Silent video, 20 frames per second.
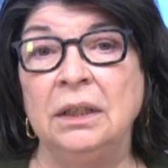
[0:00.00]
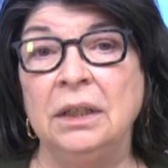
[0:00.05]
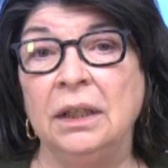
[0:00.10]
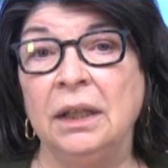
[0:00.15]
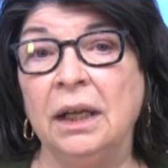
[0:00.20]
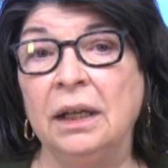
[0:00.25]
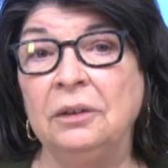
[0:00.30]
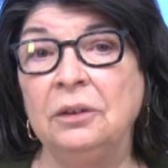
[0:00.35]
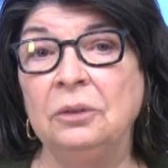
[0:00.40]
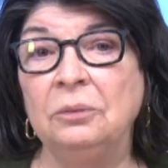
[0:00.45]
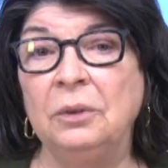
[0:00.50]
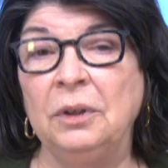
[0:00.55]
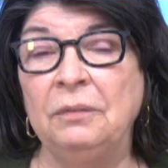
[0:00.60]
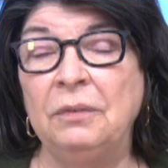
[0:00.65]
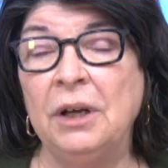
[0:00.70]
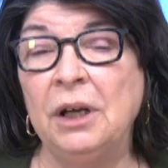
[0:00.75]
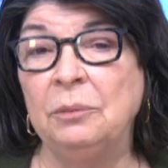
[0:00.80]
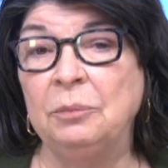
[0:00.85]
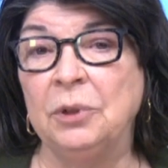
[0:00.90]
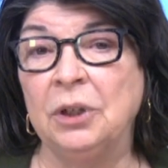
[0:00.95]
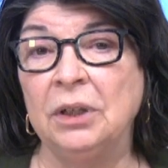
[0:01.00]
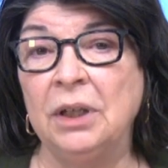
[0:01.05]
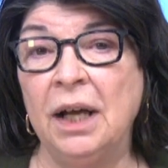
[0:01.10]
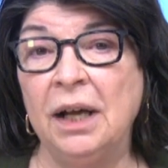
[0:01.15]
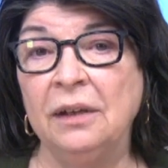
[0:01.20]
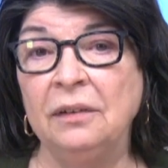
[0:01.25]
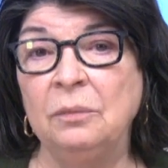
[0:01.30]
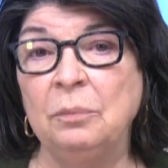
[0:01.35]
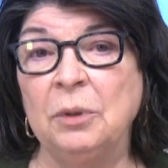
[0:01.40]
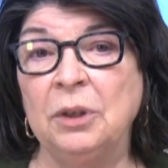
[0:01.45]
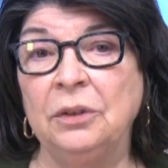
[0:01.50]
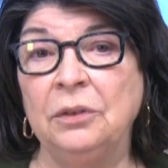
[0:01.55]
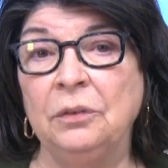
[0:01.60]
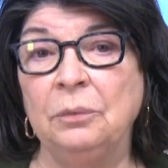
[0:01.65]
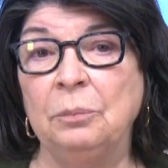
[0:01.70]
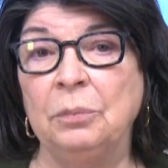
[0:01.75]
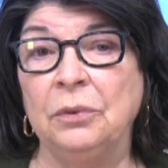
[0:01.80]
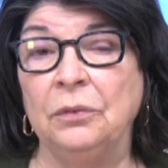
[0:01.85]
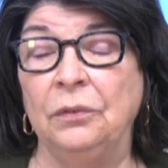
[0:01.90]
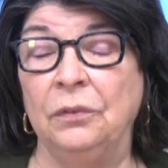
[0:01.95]
Together, we've helped our
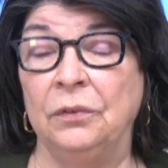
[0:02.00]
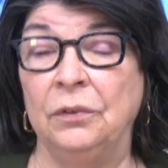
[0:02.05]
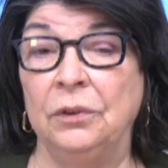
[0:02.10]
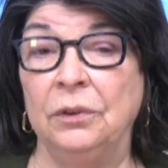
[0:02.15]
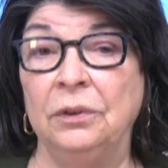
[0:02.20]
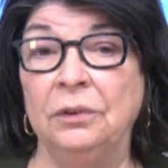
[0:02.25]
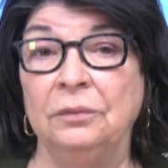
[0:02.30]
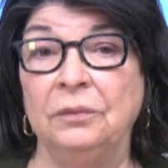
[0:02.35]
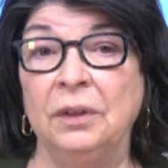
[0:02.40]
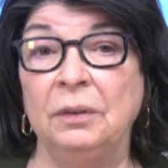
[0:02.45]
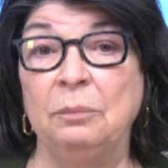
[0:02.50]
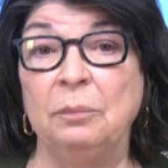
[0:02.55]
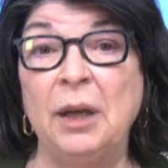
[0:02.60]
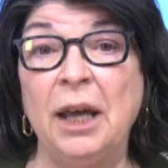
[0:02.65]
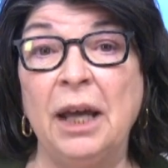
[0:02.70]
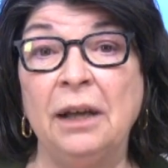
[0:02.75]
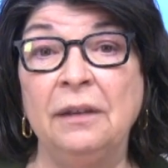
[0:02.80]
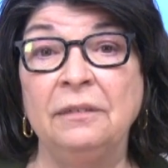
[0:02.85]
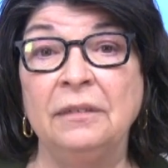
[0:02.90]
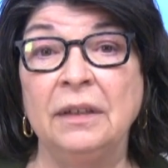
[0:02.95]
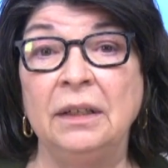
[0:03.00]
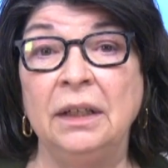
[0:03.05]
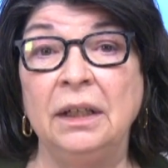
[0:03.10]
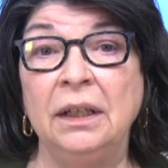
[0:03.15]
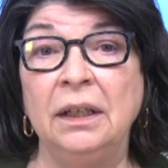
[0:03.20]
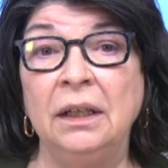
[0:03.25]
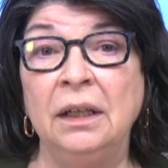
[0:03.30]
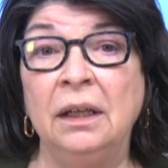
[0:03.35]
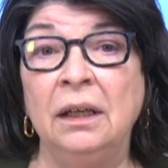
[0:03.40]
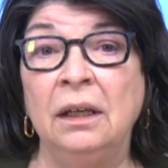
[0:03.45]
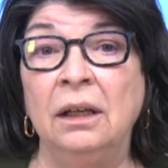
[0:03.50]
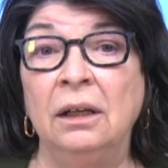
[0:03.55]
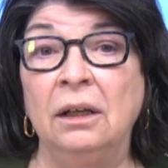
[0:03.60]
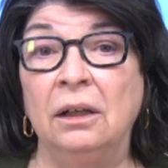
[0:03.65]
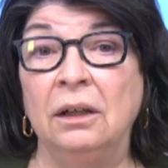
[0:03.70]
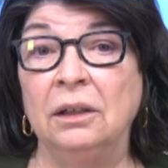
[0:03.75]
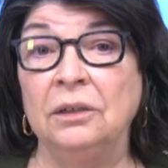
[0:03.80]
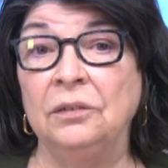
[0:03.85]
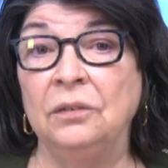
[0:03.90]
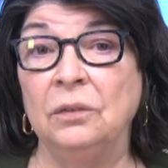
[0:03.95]
hospitals preserve capacity,
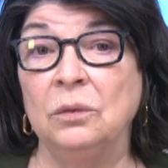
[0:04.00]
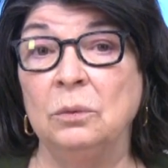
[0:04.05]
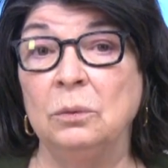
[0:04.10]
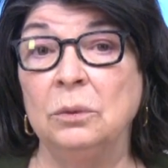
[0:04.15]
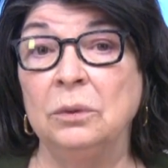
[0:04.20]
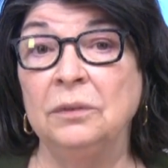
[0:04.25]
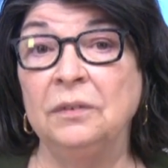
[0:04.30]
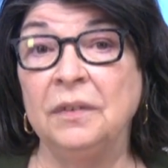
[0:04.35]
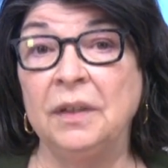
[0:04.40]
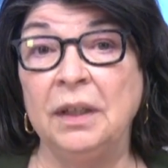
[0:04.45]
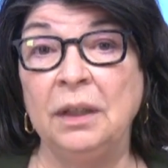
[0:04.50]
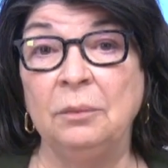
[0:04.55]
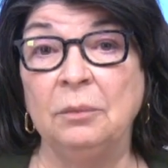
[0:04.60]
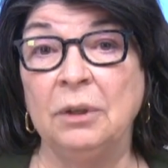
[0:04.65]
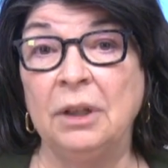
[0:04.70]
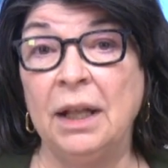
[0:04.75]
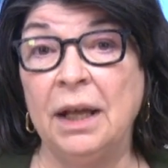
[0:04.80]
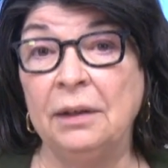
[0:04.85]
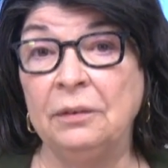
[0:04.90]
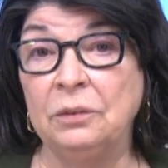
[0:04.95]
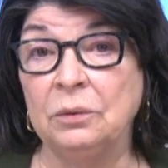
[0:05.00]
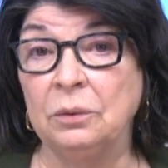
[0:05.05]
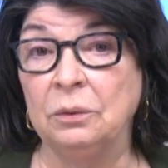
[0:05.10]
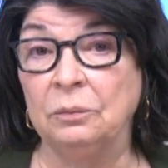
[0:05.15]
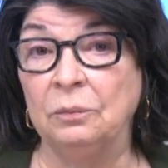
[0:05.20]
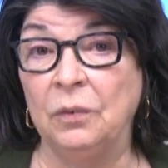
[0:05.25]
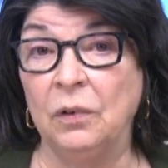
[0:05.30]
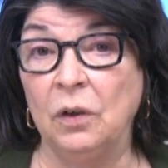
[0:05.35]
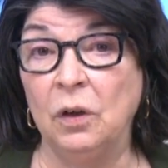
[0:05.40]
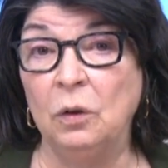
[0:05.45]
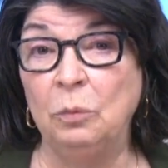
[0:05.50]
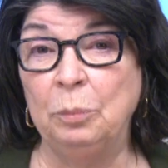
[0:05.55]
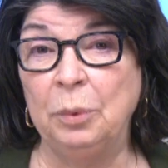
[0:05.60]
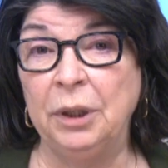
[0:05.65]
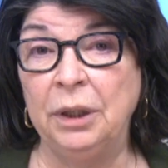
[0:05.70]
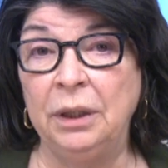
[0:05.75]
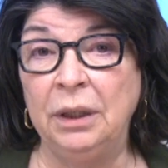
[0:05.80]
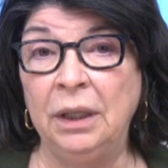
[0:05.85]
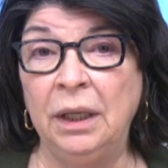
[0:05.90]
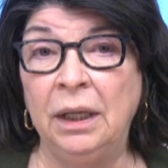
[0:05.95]
our schools keep classrooms
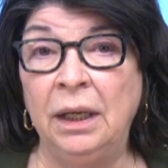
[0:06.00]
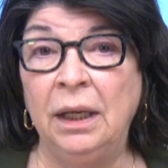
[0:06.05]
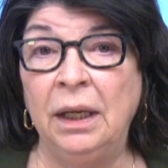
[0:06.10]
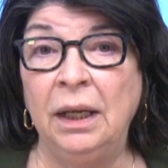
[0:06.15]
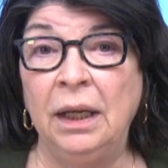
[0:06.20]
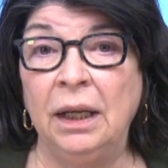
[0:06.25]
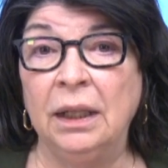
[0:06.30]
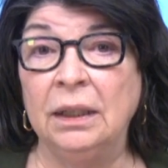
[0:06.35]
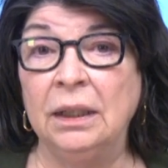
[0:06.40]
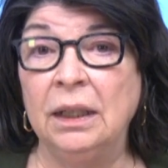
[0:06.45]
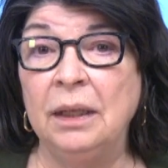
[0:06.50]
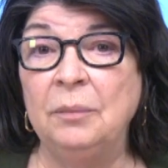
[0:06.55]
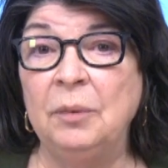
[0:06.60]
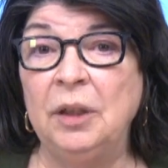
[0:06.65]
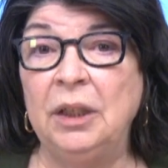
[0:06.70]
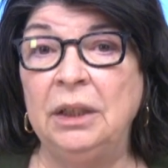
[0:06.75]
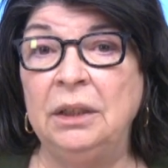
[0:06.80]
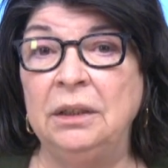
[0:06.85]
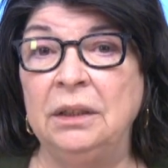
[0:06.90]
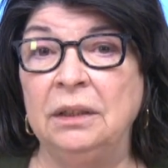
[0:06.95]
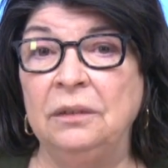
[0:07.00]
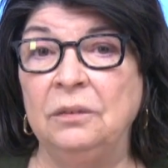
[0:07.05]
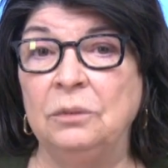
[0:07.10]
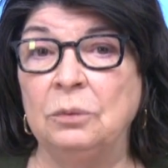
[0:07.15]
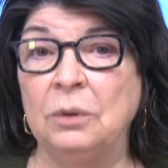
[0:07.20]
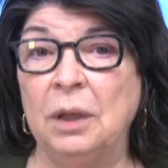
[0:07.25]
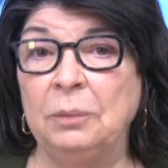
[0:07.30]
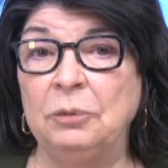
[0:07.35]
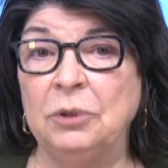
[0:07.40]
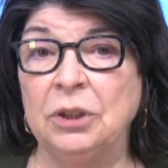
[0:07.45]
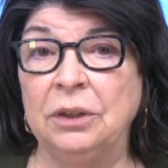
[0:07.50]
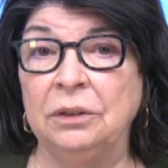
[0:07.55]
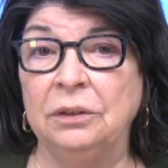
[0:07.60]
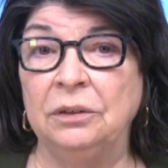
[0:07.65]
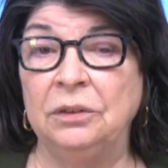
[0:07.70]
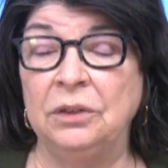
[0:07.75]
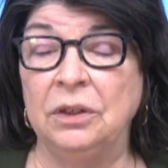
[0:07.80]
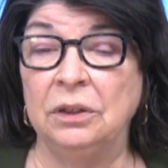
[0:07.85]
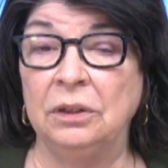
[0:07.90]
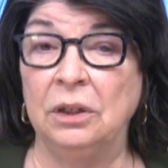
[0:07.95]
open, and limited
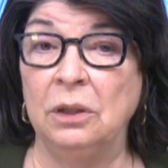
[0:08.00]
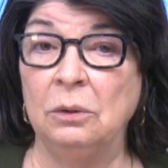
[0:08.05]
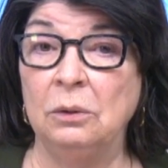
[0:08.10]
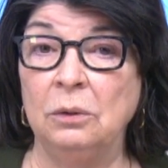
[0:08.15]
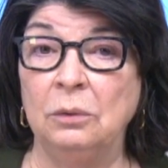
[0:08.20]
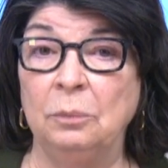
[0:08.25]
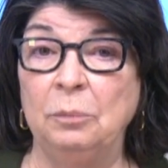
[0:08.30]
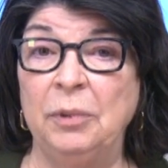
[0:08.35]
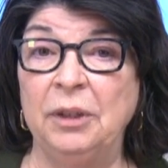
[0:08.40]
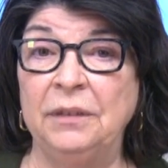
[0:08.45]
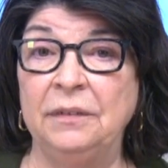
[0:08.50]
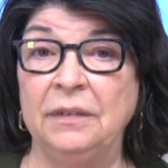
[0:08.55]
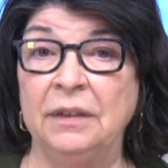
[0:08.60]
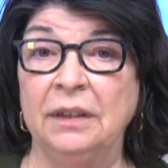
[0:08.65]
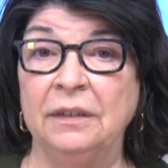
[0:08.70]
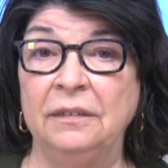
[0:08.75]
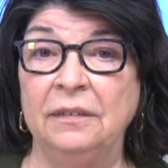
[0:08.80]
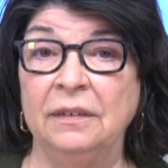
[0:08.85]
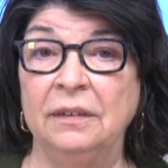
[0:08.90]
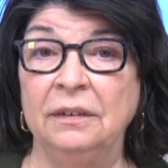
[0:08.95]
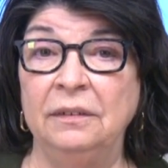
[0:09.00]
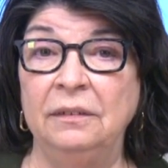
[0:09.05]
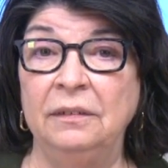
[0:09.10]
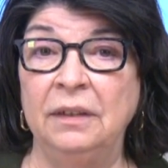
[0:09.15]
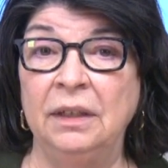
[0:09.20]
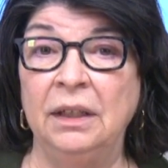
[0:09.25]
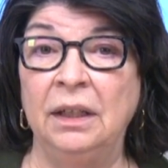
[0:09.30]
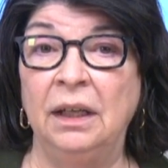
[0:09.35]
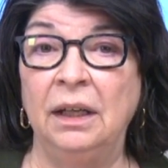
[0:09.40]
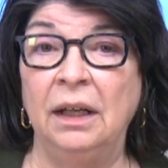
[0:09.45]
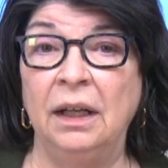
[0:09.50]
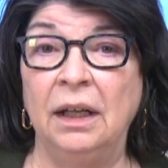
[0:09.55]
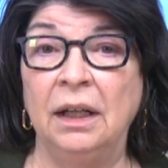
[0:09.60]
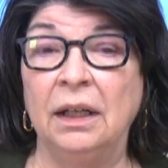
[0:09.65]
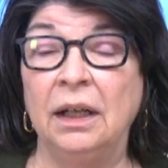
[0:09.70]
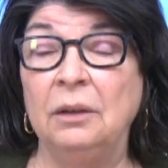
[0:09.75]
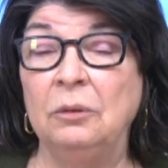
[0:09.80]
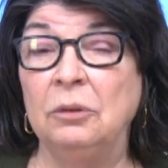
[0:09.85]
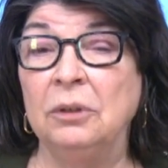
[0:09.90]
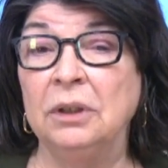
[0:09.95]
disruption to local businesses.
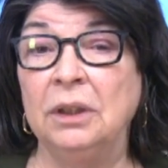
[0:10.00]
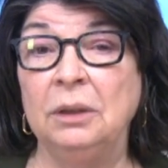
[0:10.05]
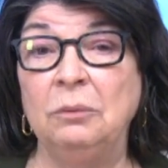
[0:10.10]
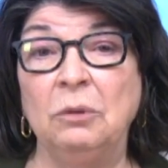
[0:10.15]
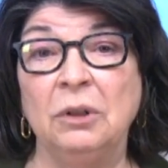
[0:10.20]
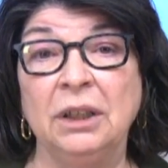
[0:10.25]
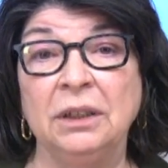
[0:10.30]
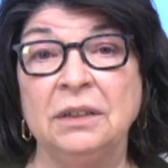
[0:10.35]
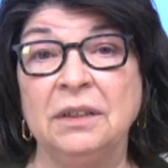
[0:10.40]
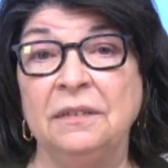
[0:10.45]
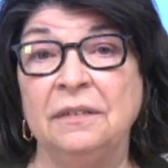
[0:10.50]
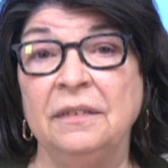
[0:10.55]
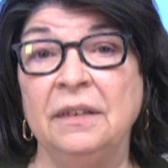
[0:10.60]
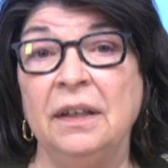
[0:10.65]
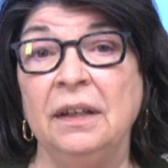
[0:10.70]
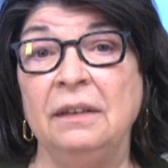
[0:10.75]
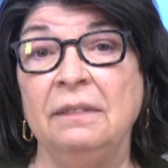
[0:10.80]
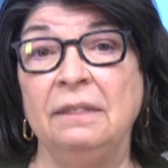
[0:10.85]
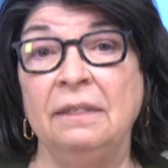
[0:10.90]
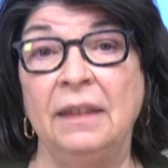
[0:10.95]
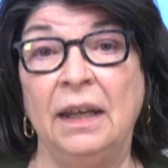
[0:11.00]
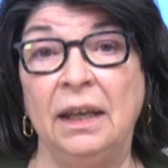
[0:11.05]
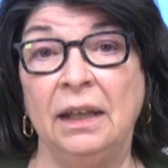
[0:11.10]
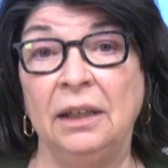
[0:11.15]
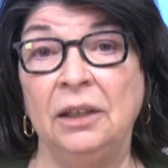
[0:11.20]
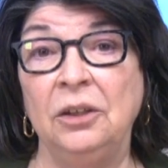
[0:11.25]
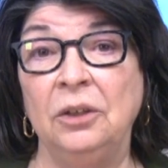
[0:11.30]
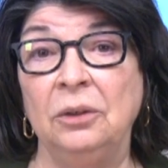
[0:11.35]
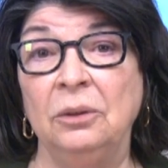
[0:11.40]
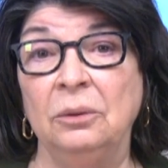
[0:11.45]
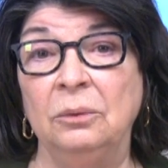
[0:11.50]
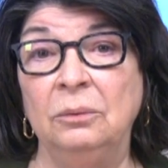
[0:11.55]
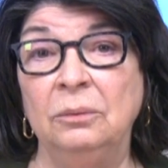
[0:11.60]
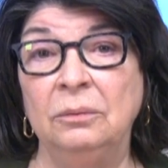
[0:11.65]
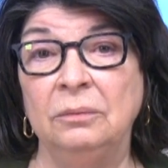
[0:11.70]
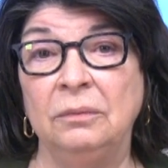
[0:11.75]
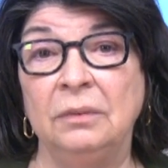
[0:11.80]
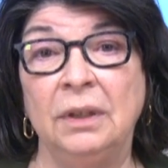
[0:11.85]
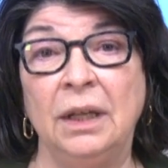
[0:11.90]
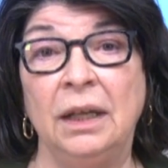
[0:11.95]
And I really want to say thank you.
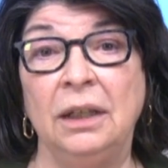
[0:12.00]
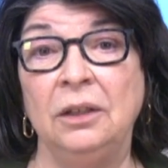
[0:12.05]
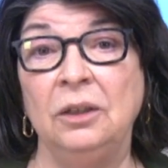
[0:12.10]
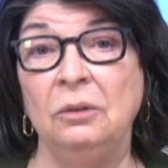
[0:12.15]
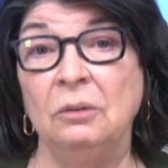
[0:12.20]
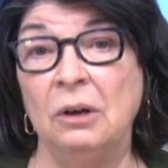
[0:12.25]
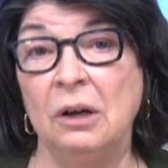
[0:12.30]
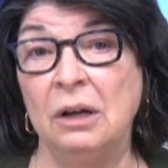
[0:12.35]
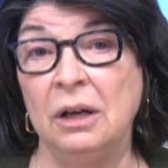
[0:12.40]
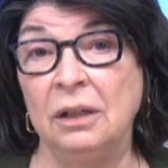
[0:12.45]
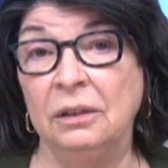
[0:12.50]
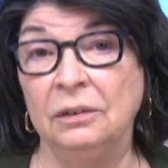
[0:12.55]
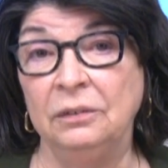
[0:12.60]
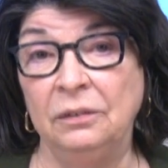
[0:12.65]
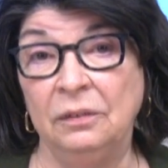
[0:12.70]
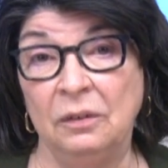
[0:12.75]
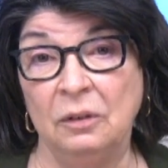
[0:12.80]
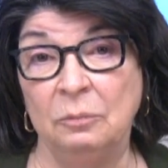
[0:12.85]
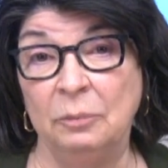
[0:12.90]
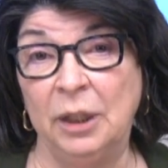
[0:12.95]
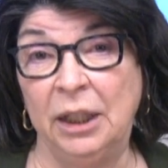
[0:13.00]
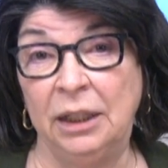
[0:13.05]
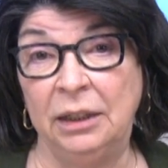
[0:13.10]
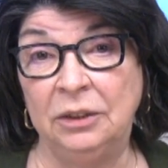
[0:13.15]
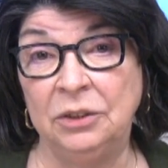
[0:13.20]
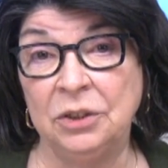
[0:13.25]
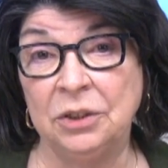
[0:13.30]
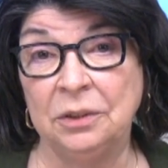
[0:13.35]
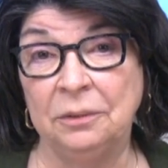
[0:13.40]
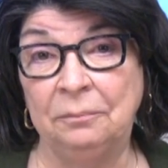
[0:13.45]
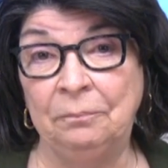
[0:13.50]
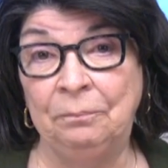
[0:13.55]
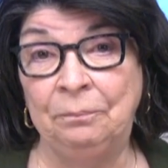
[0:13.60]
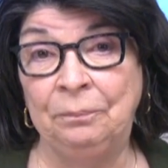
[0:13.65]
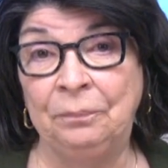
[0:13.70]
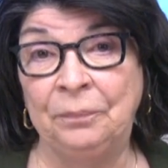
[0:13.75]
Thank you all so much.